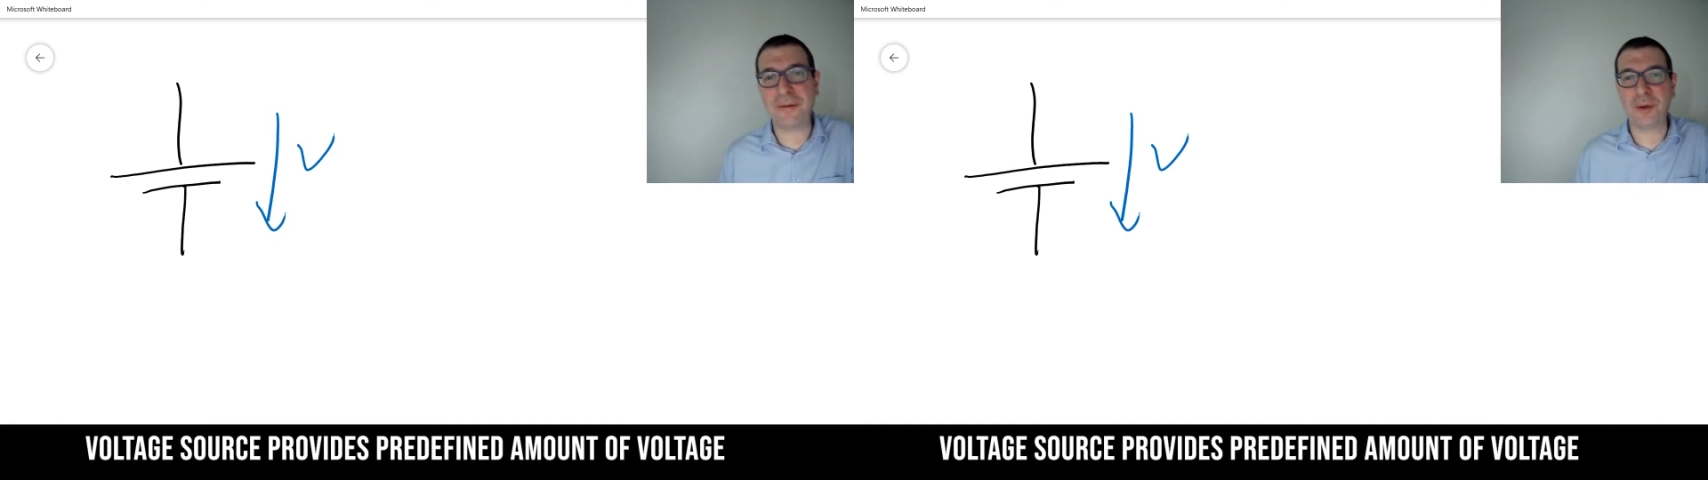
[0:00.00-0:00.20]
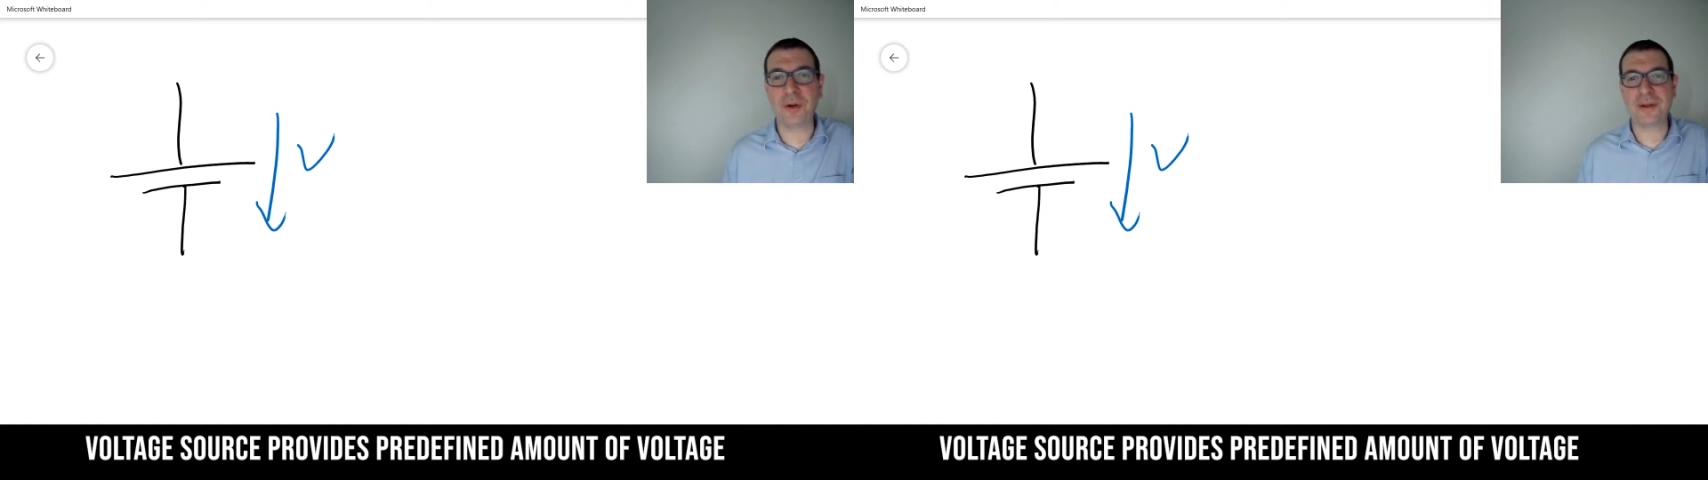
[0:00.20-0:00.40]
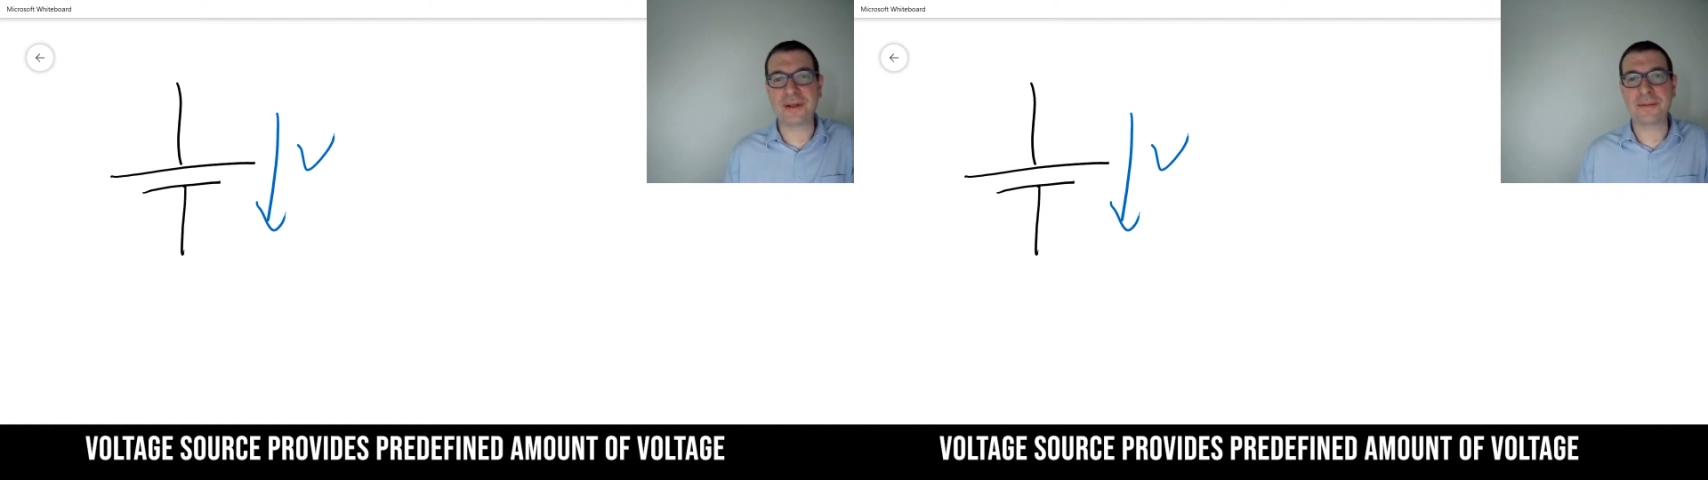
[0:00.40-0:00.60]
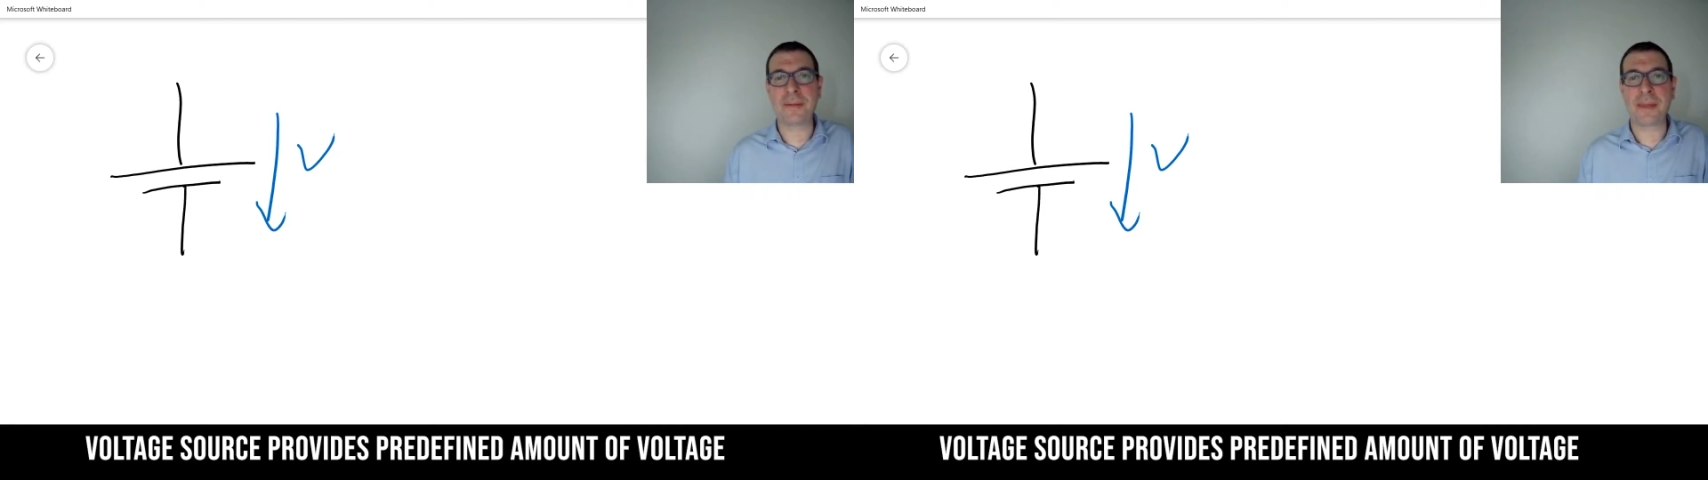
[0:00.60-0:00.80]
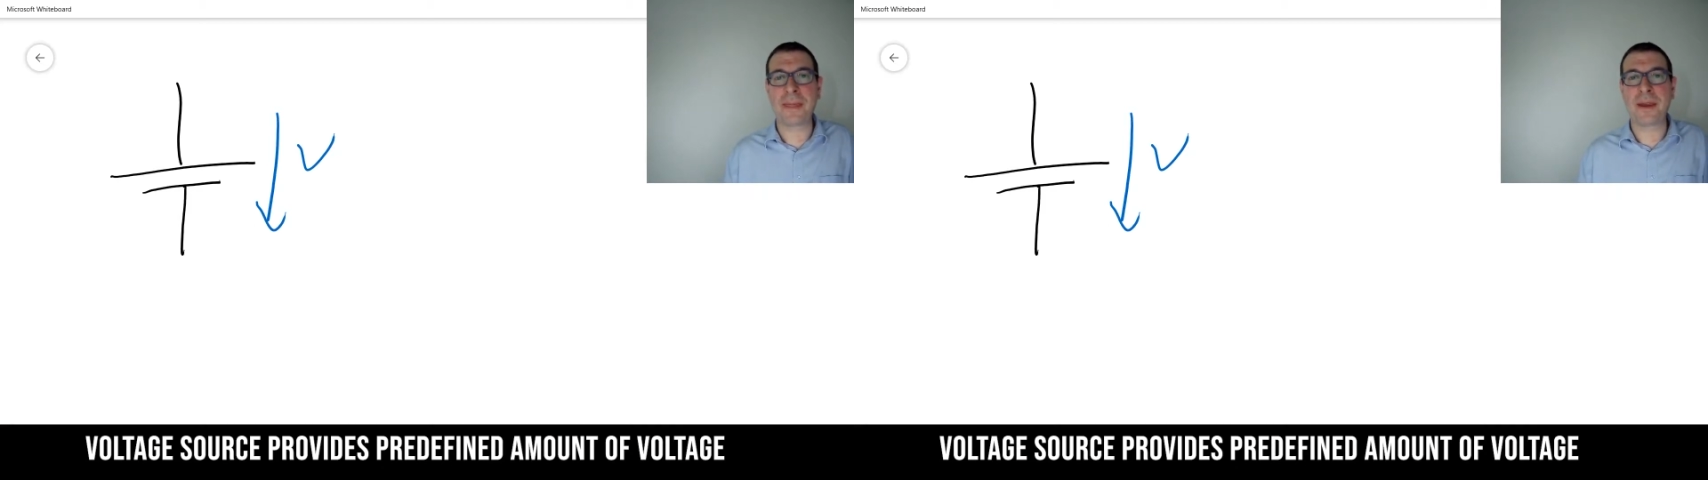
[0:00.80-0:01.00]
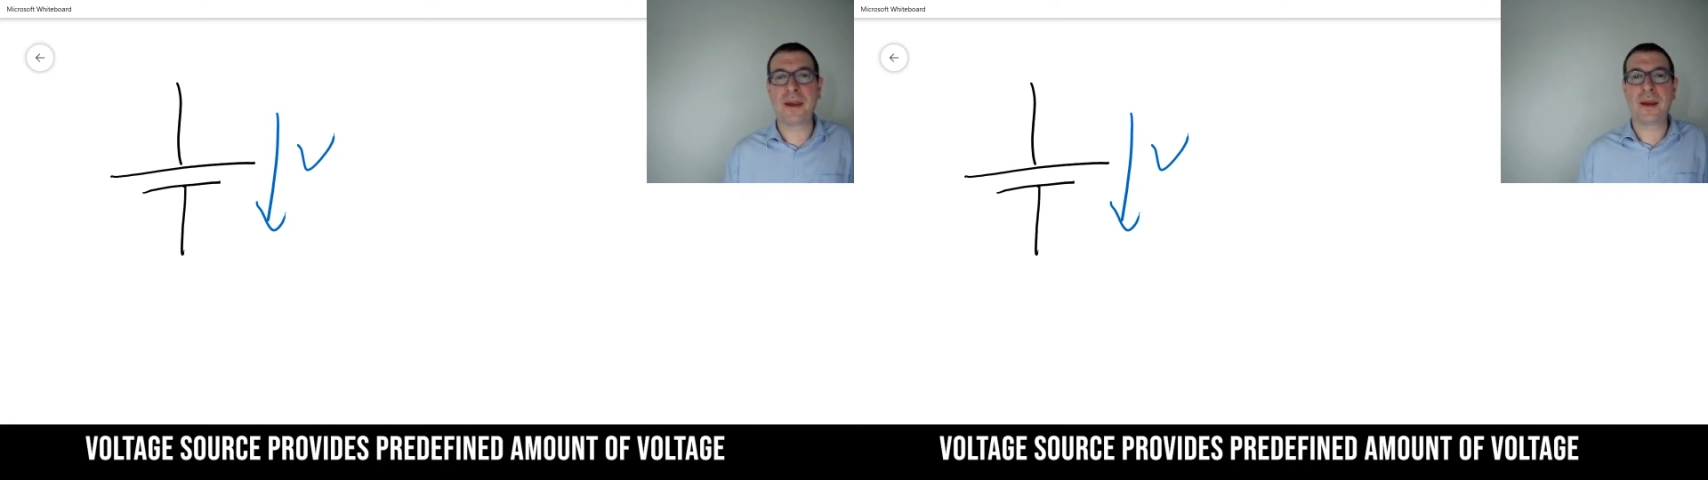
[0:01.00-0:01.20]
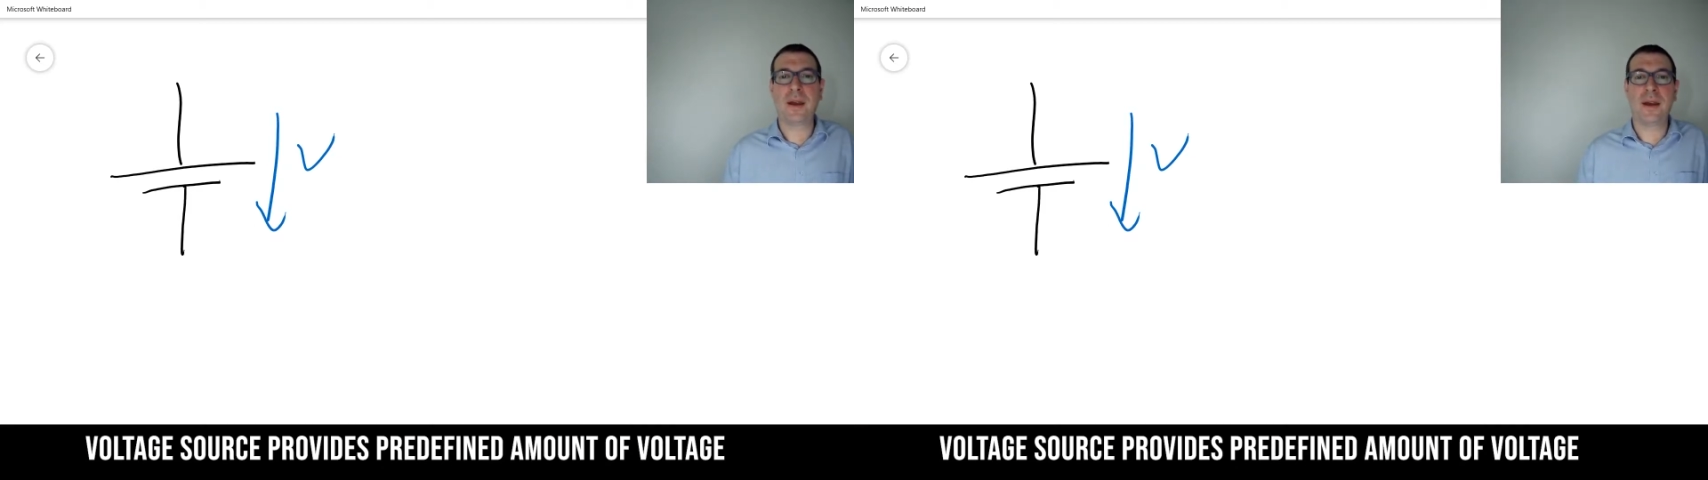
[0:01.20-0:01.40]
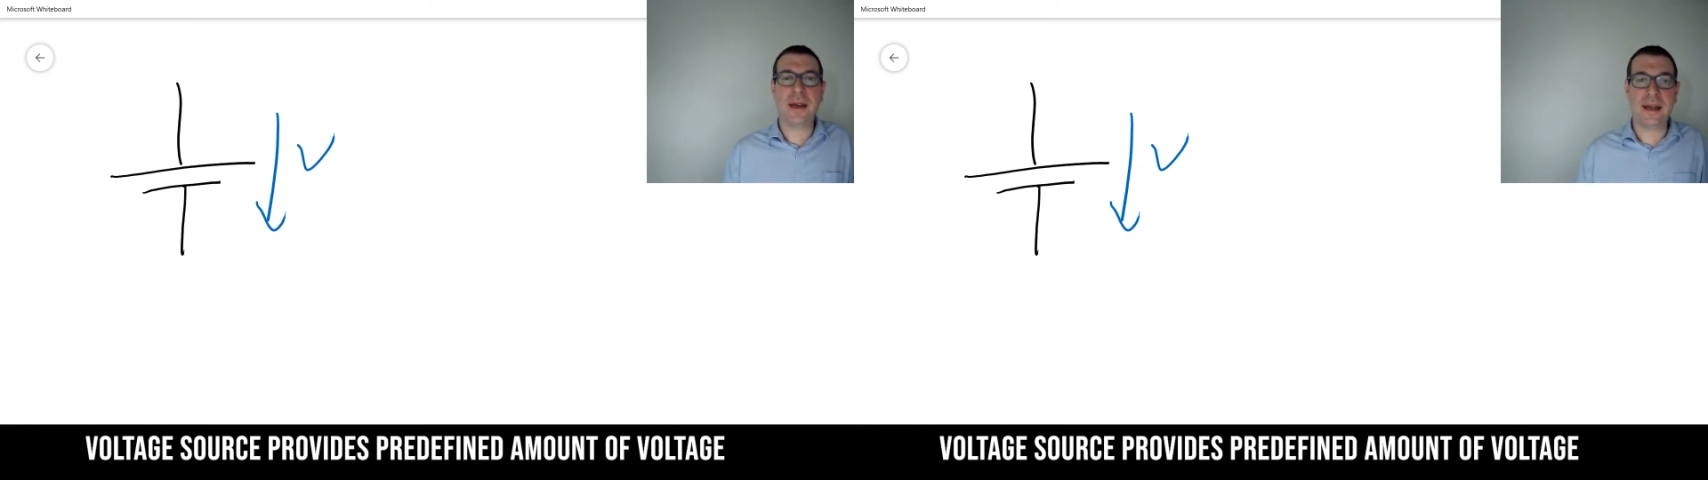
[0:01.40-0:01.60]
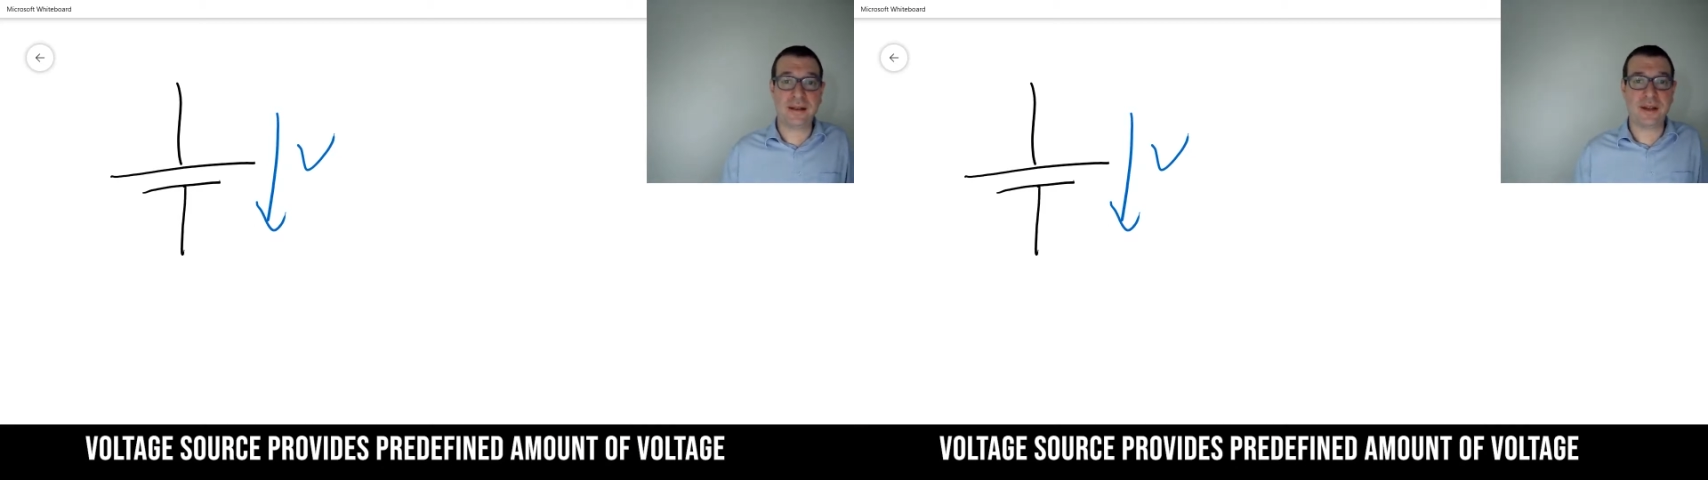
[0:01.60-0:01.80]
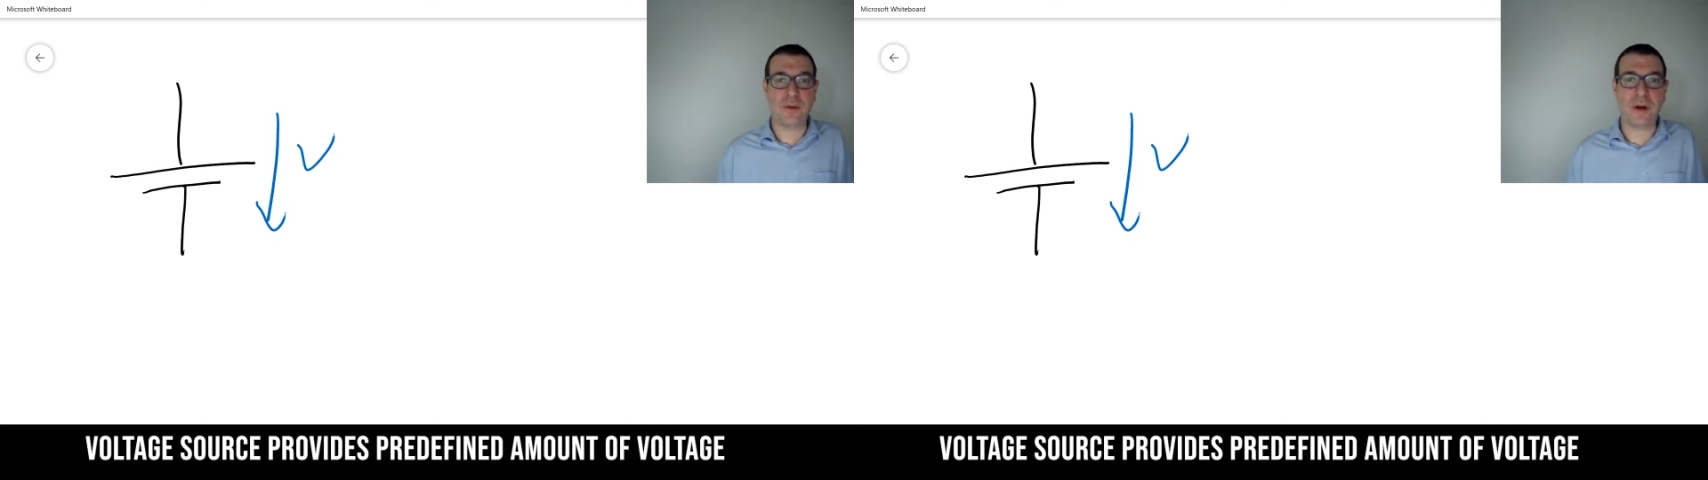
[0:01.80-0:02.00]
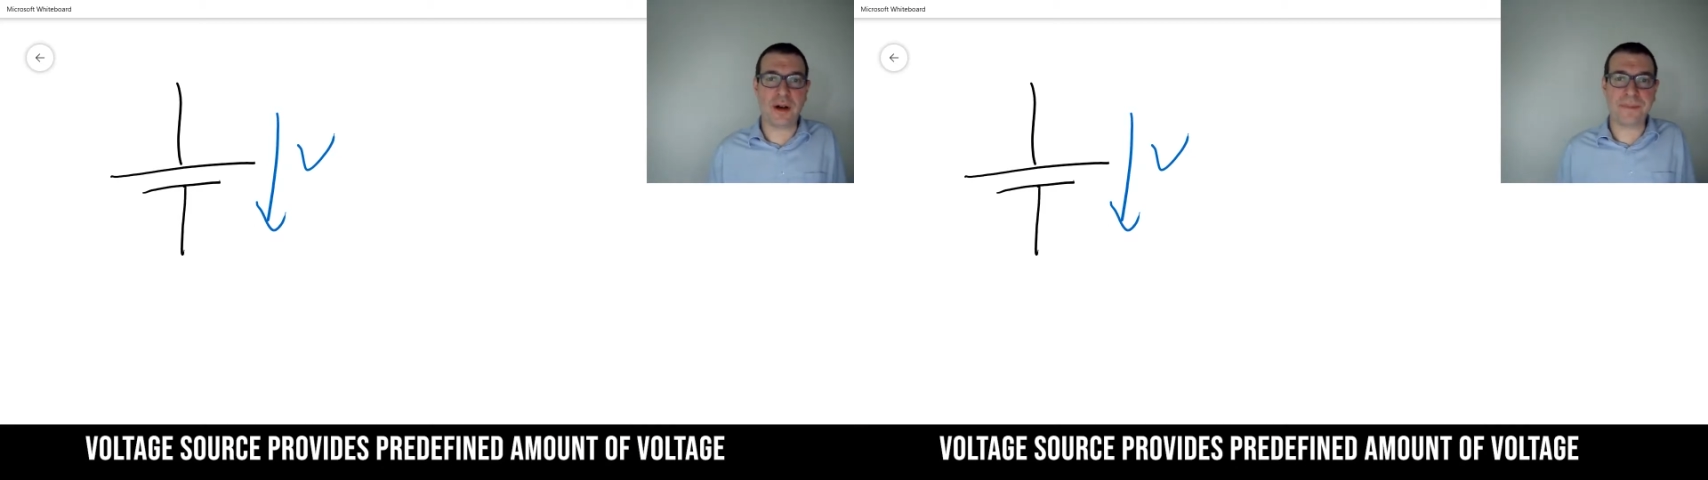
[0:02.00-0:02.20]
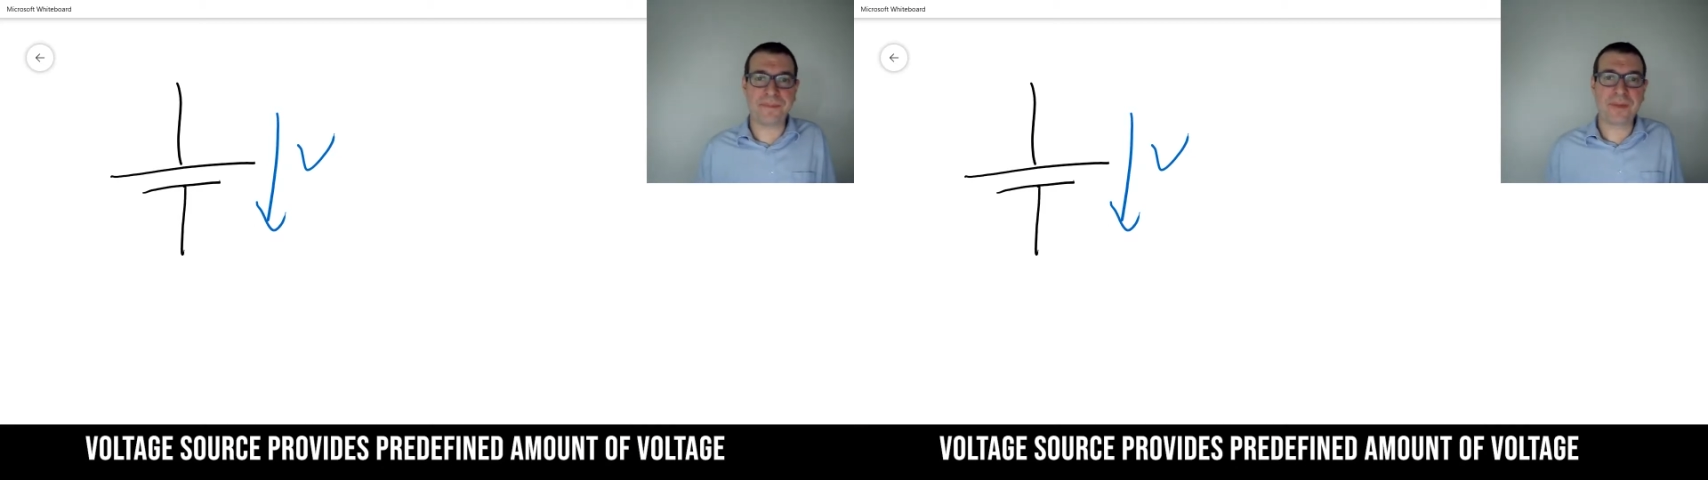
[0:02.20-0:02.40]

volts and so on.